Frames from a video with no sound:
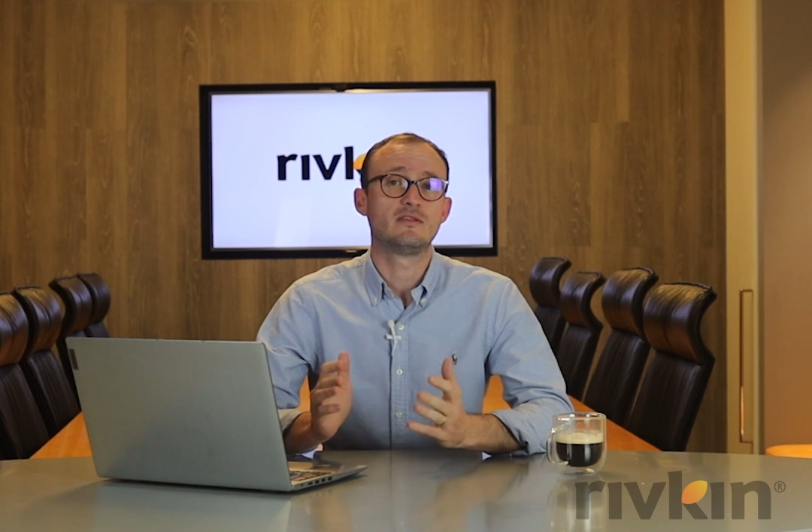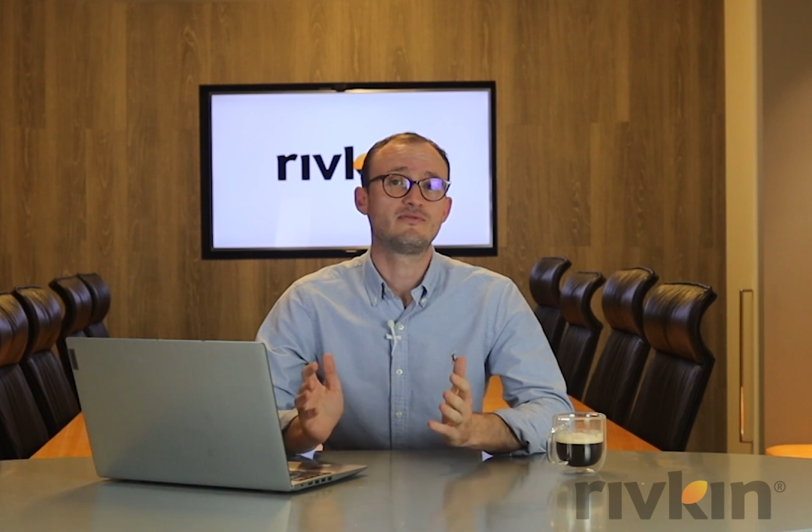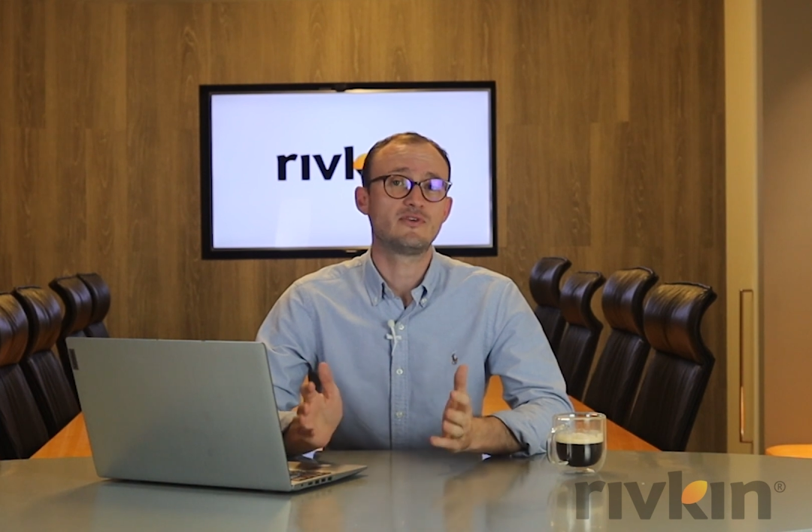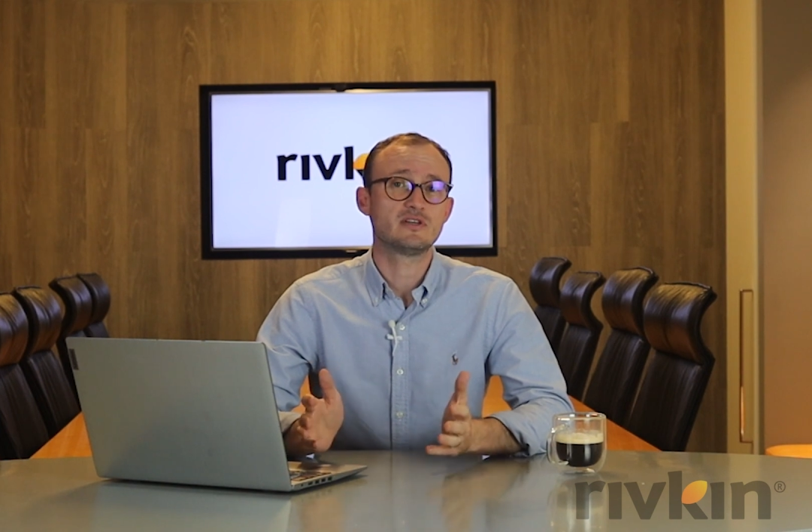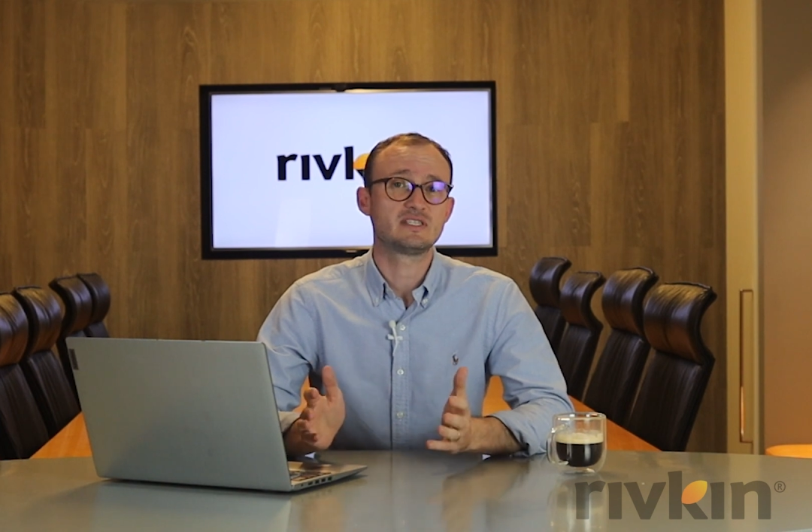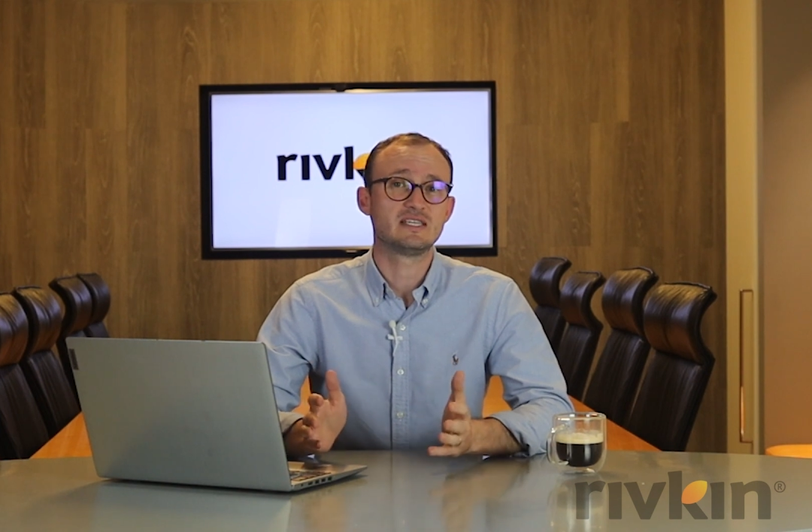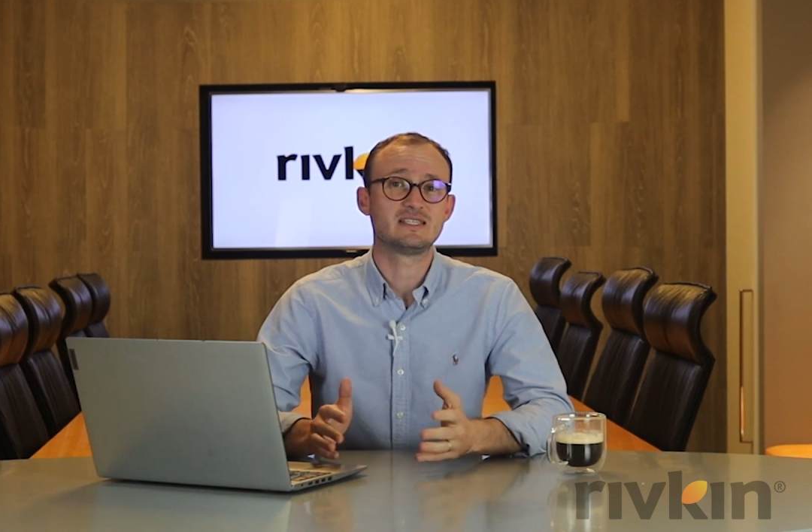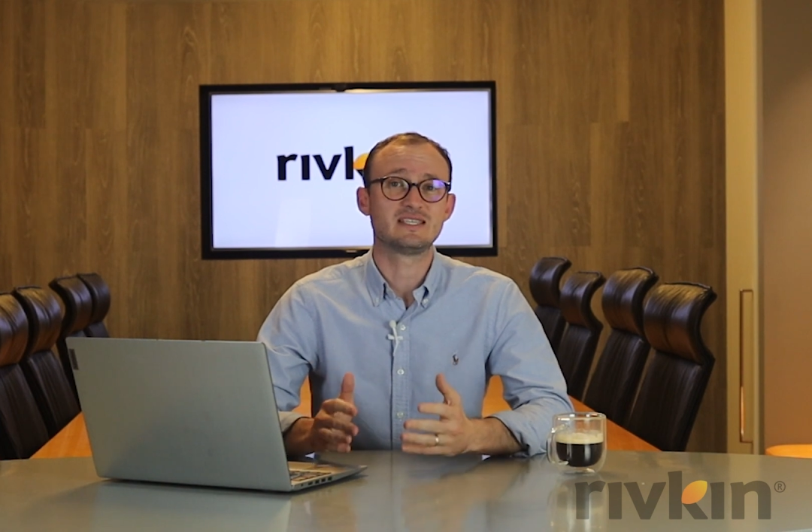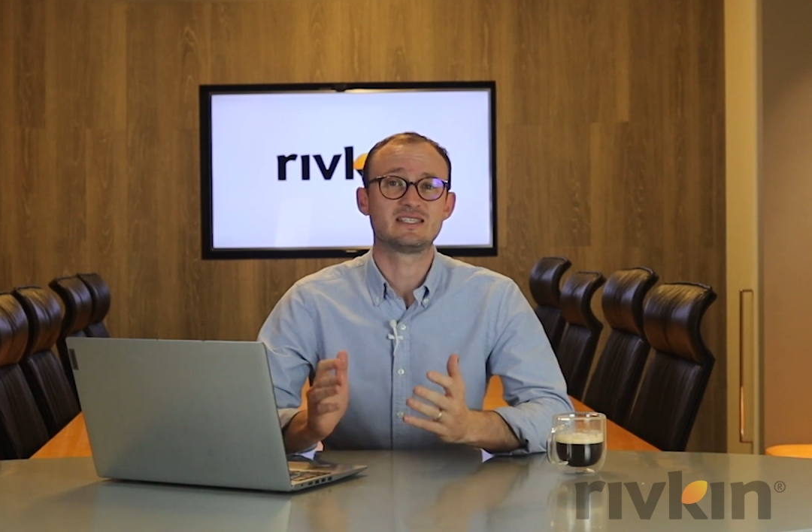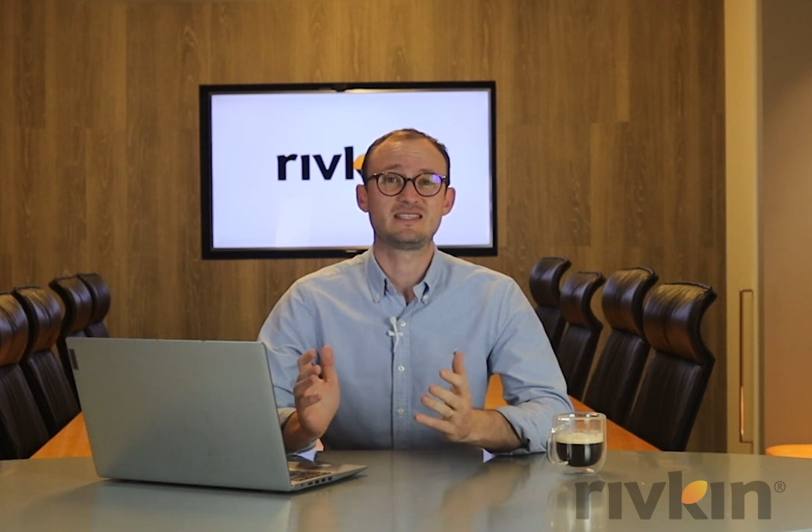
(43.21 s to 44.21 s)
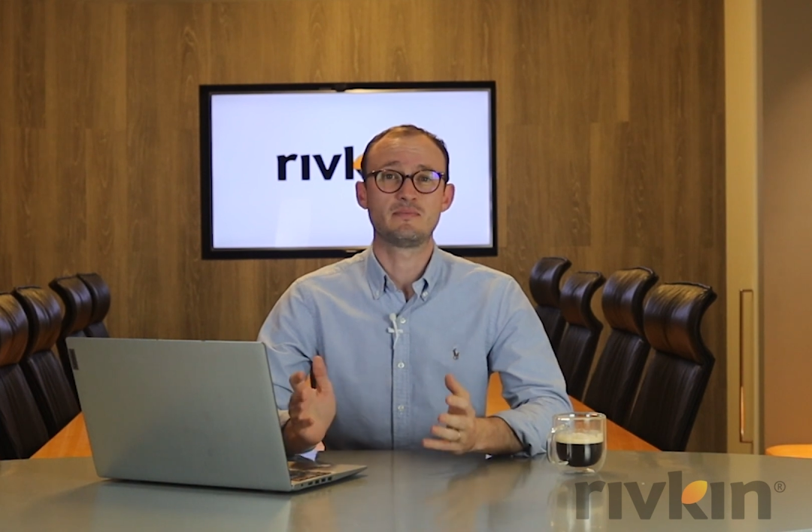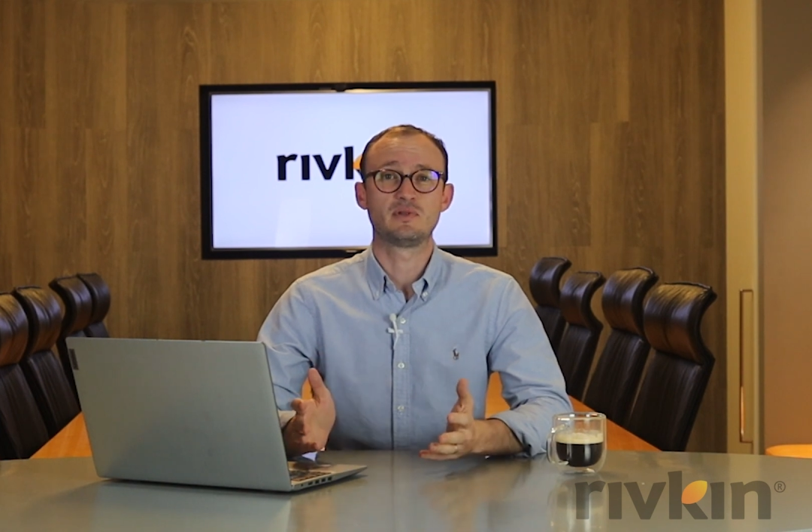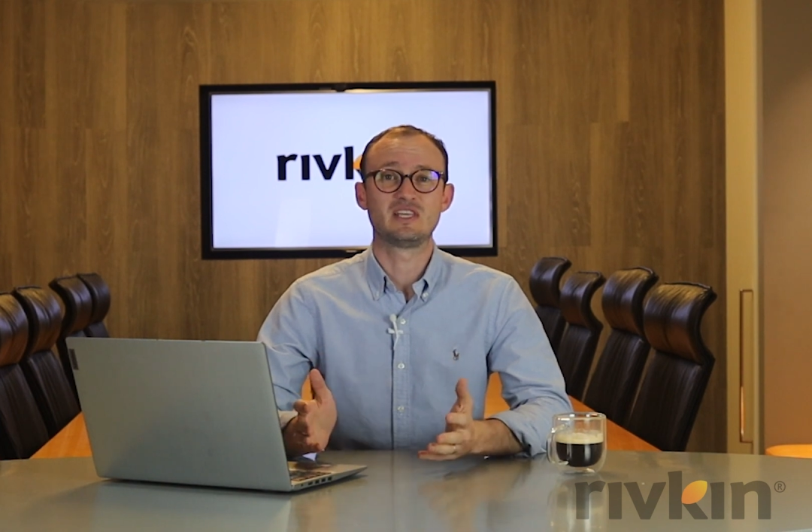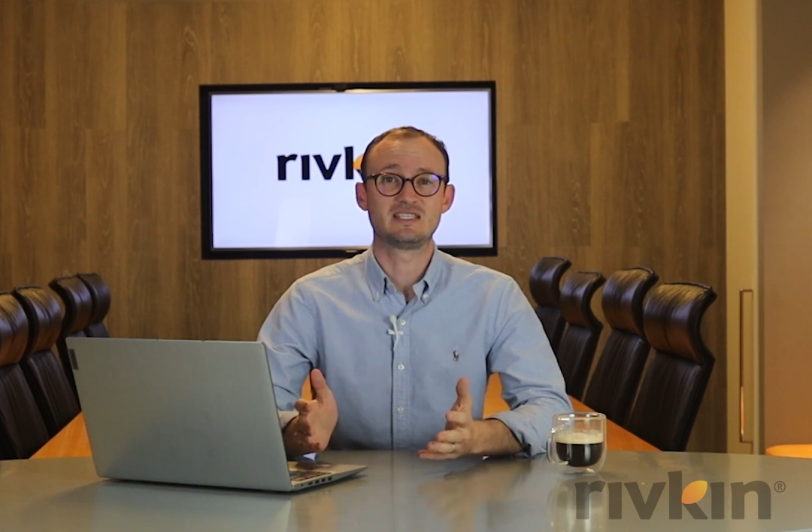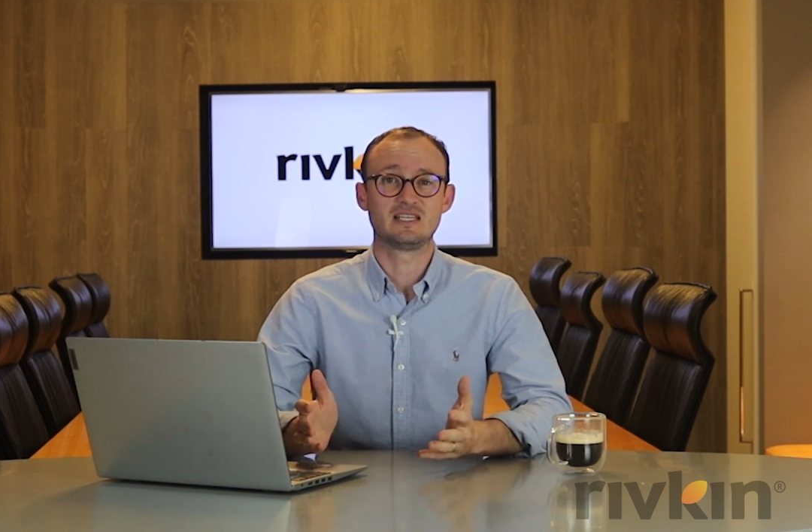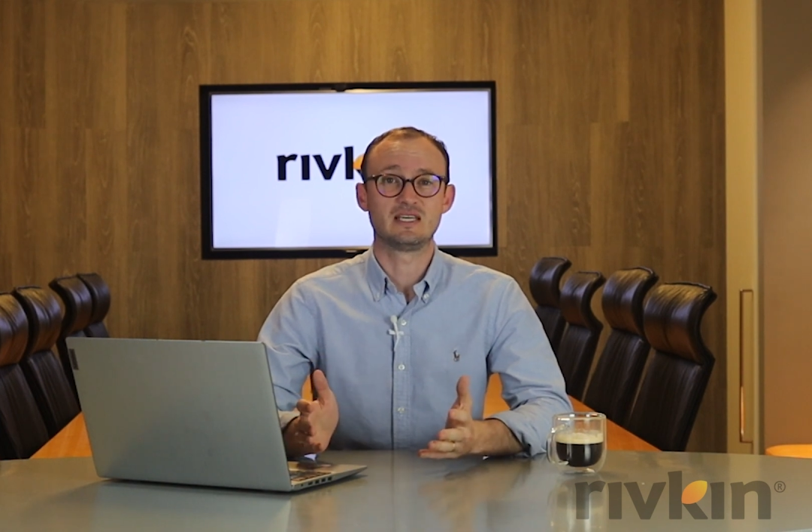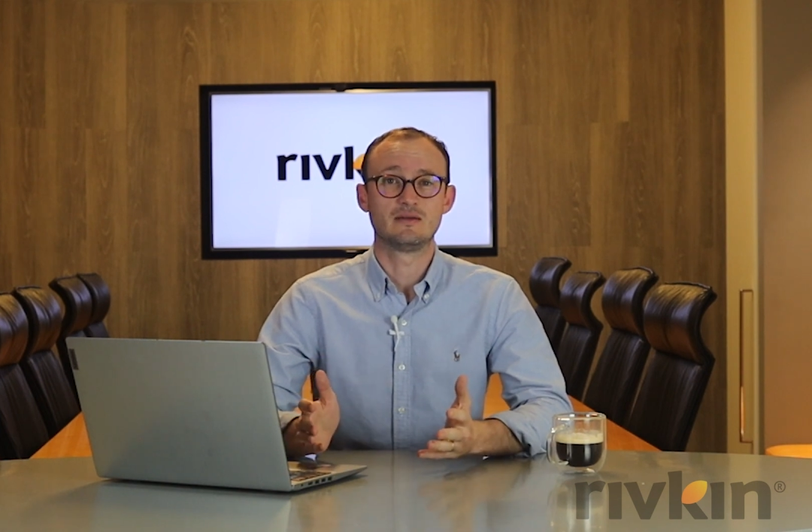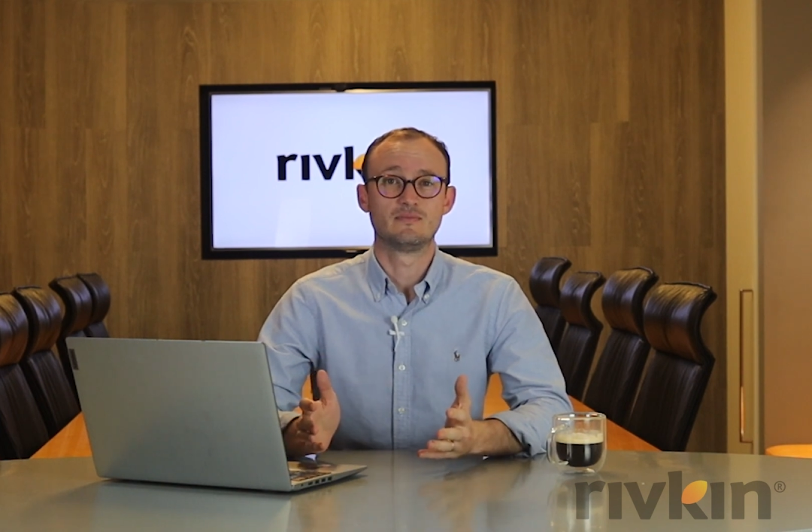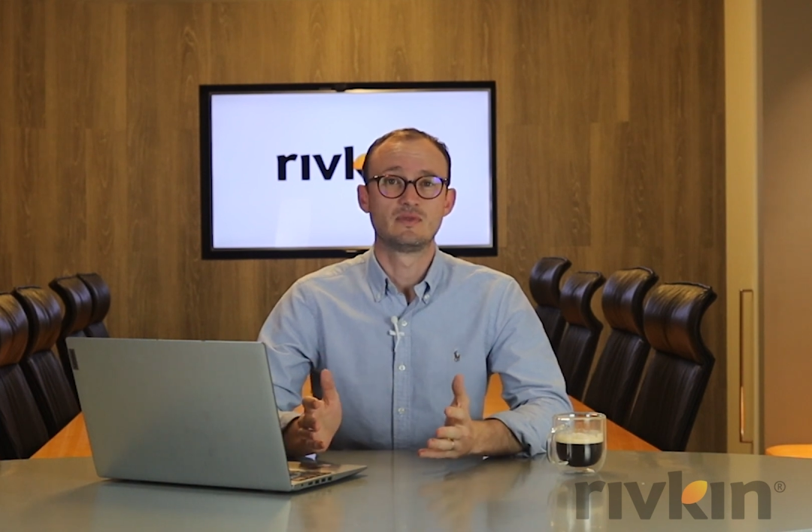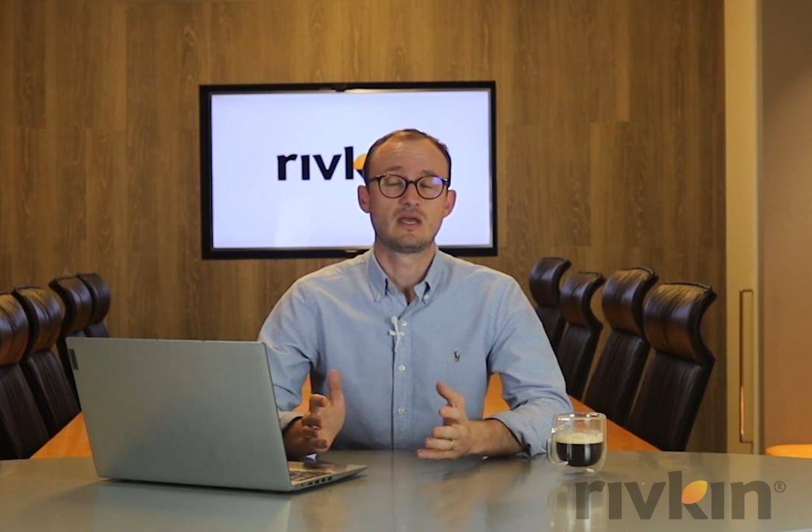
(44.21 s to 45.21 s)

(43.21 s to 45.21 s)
The first is its simplicity,